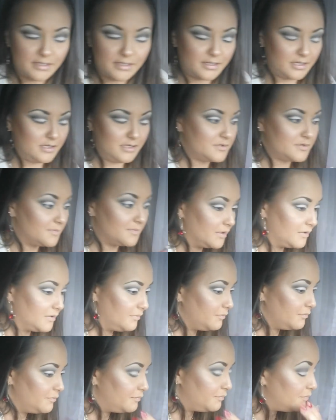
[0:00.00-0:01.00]
I gotta use my
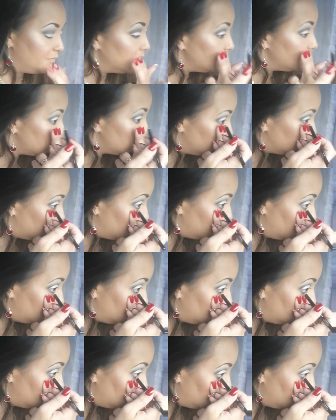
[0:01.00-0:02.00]
pencil
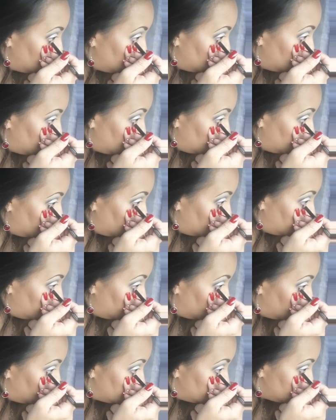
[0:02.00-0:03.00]

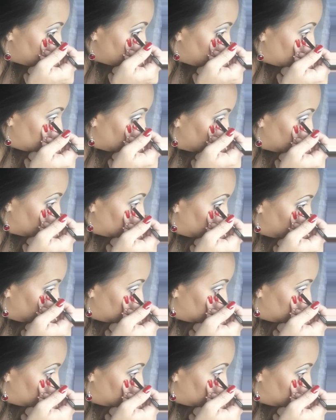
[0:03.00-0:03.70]
for this part.